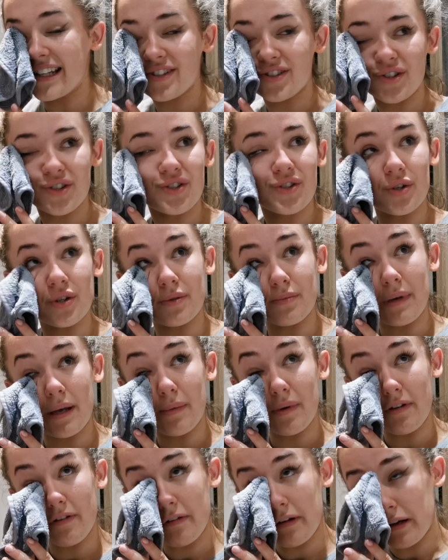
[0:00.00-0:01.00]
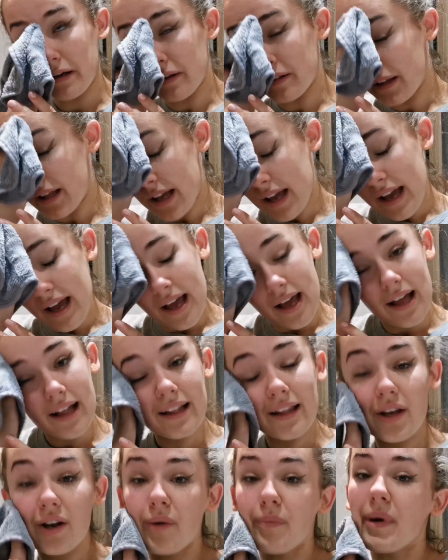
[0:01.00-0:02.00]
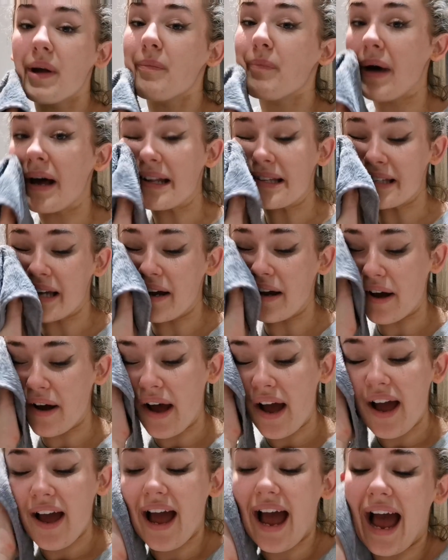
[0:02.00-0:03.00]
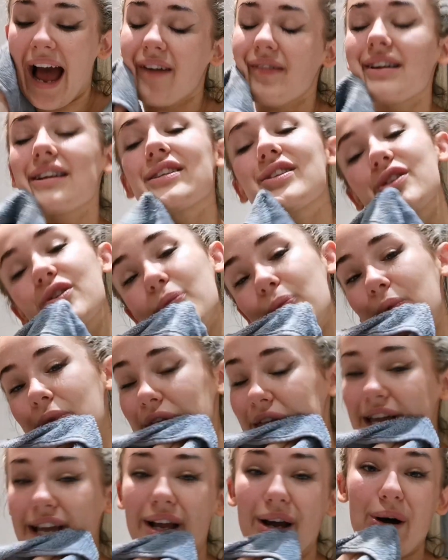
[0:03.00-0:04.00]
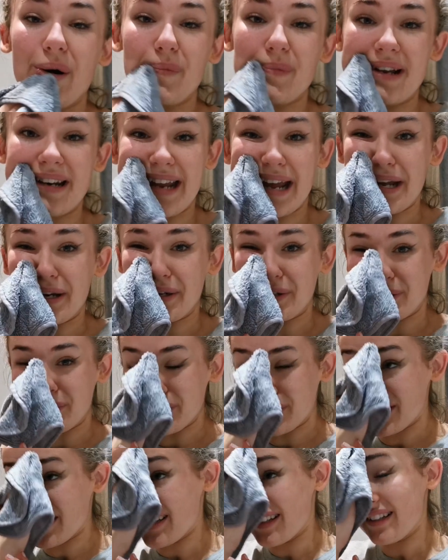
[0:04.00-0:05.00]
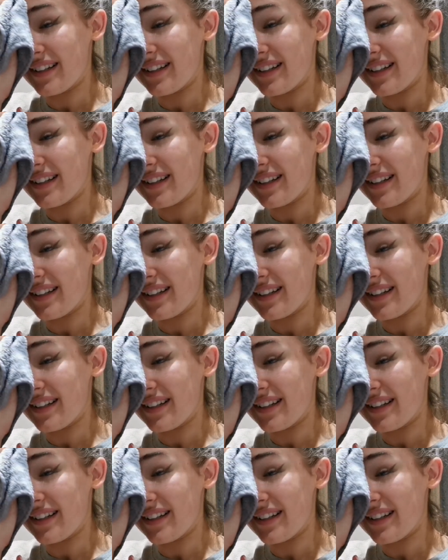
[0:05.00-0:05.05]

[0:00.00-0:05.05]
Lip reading: It just does make me feel a little bit better having something on my nails.